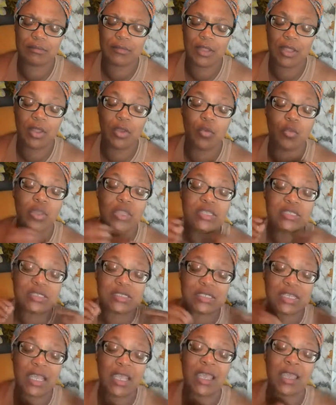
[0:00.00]
We
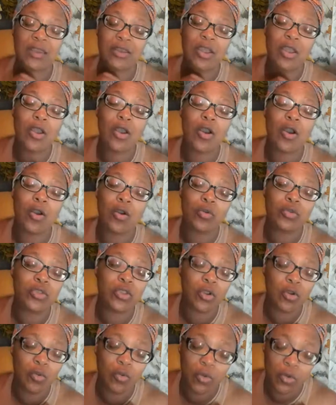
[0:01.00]
stand on your
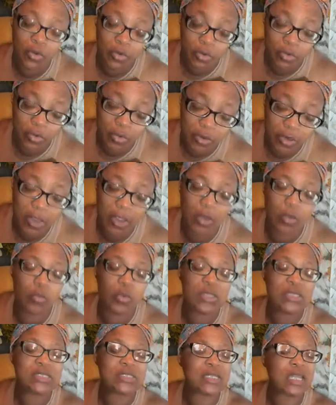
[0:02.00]
word. We
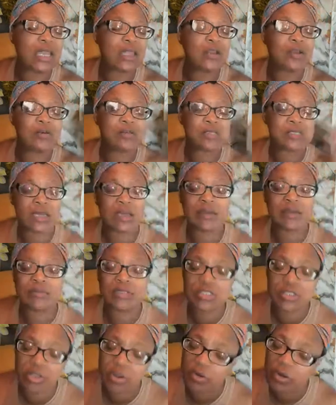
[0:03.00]
stand on Psalms
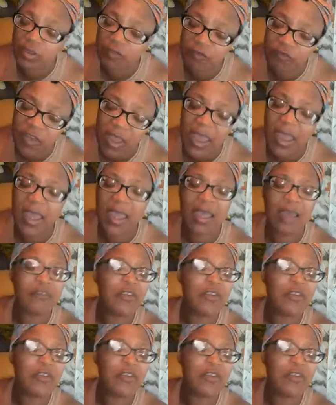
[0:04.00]
35.